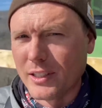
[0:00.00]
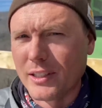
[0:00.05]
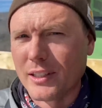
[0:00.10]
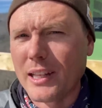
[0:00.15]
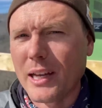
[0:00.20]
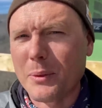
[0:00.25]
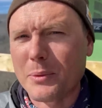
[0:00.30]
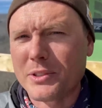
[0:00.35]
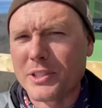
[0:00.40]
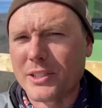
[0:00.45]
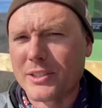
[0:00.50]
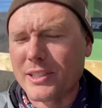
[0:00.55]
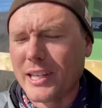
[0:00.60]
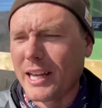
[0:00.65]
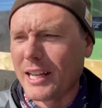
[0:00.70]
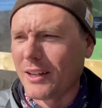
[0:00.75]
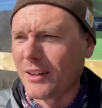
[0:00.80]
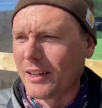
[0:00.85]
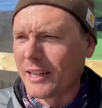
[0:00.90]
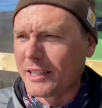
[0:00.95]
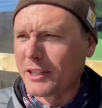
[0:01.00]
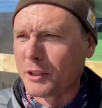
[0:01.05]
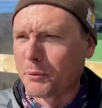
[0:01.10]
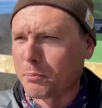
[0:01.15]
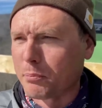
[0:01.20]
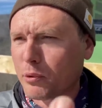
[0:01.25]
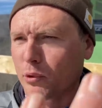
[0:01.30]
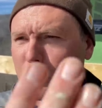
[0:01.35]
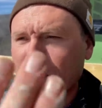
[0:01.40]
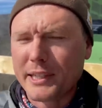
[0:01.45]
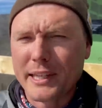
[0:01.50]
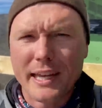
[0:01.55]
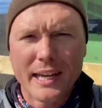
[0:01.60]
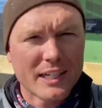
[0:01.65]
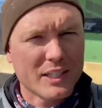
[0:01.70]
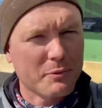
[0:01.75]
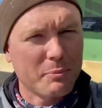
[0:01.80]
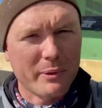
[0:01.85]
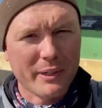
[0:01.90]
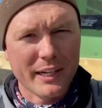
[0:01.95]
Right, yeah. That was just kind of like the pre
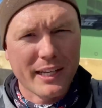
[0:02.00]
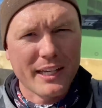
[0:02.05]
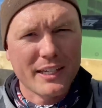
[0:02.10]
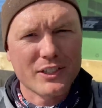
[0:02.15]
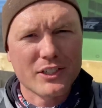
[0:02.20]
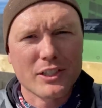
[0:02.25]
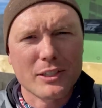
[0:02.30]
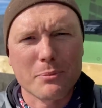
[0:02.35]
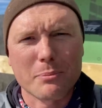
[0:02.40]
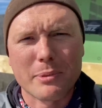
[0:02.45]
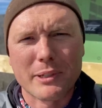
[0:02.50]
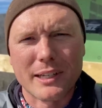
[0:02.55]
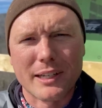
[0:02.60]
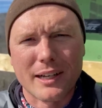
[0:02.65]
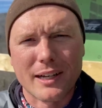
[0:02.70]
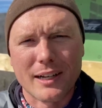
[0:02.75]
explanation, but.